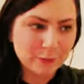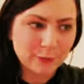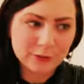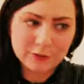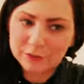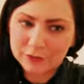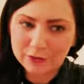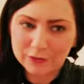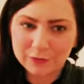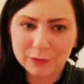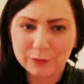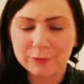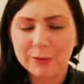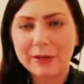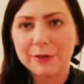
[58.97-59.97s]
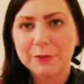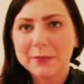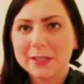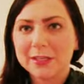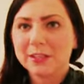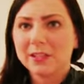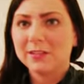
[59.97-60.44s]
which if you follow
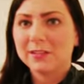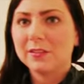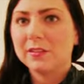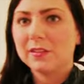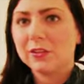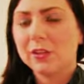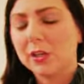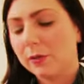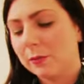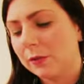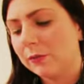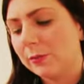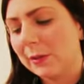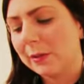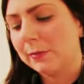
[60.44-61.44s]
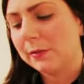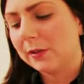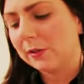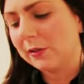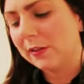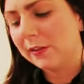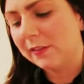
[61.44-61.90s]
me on Instagram, you've probably
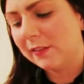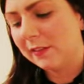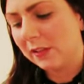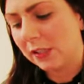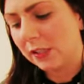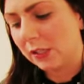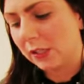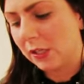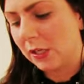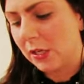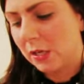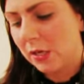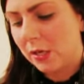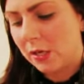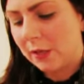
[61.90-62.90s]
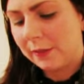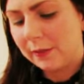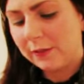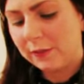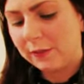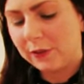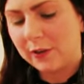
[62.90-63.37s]
already seen
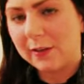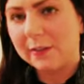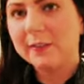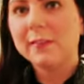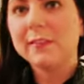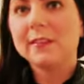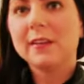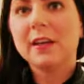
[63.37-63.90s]
this dress.